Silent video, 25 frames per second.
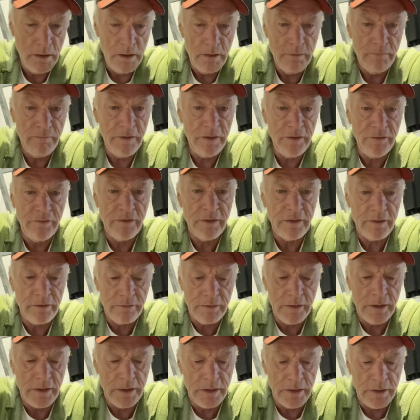These things
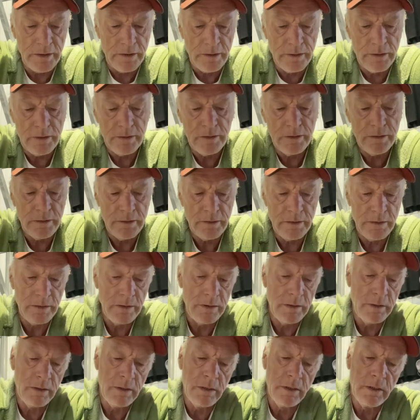right here.
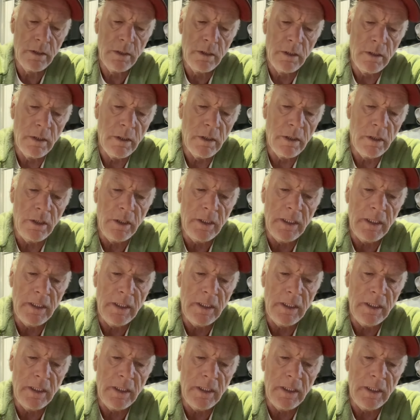You